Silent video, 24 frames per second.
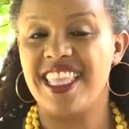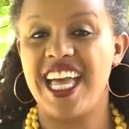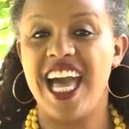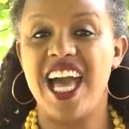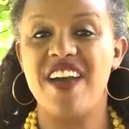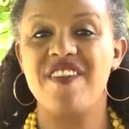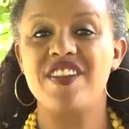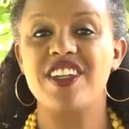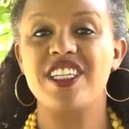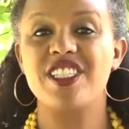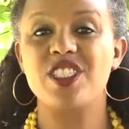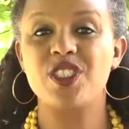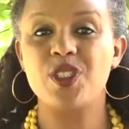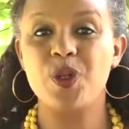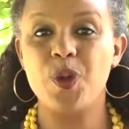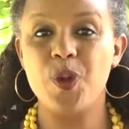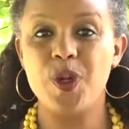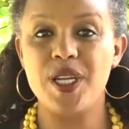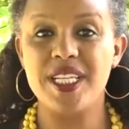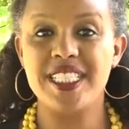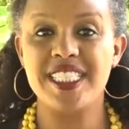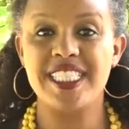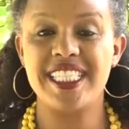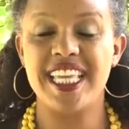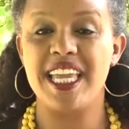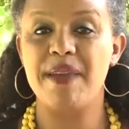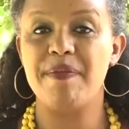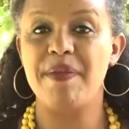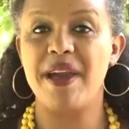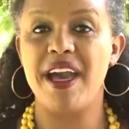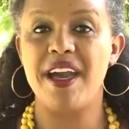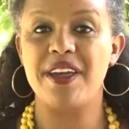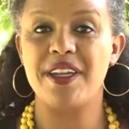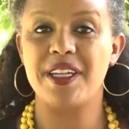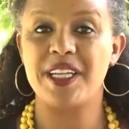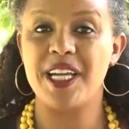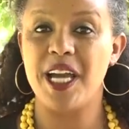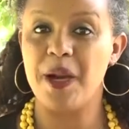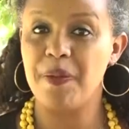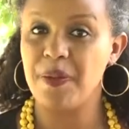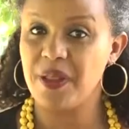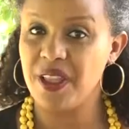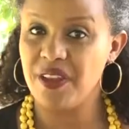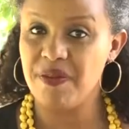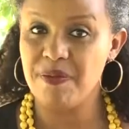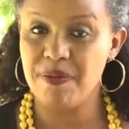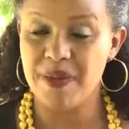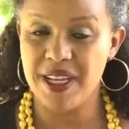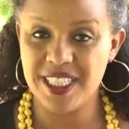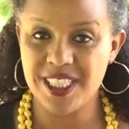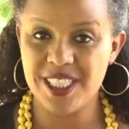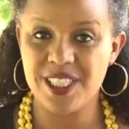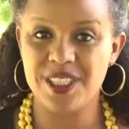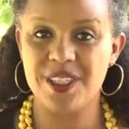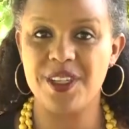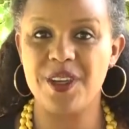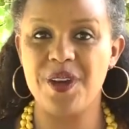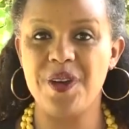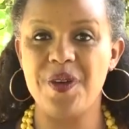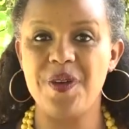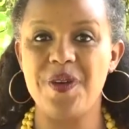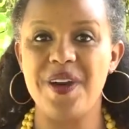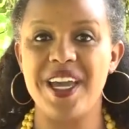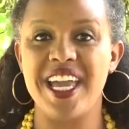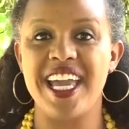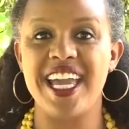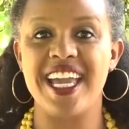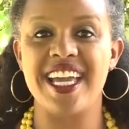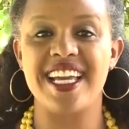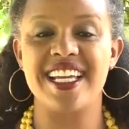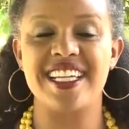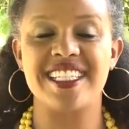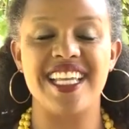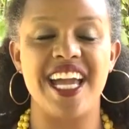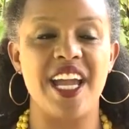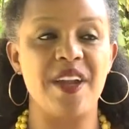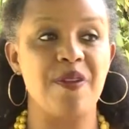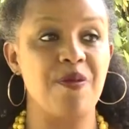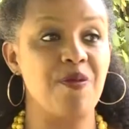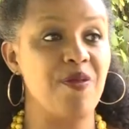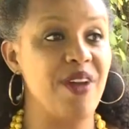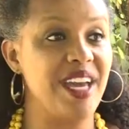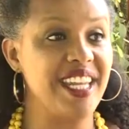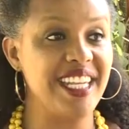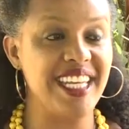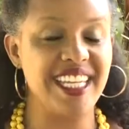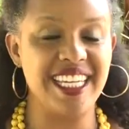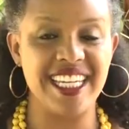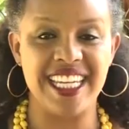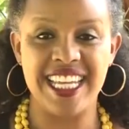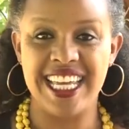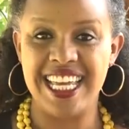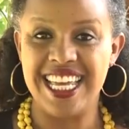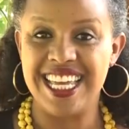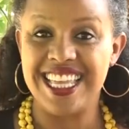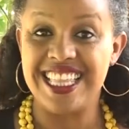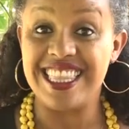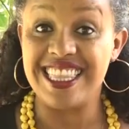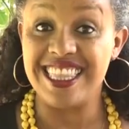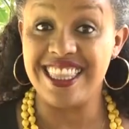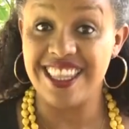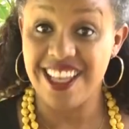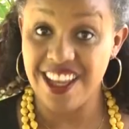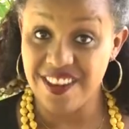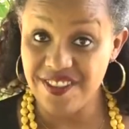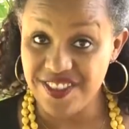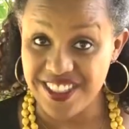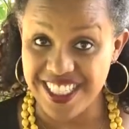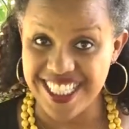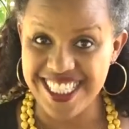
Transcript: The Havoc of Choice came out a couple of months ago, and I read it, loved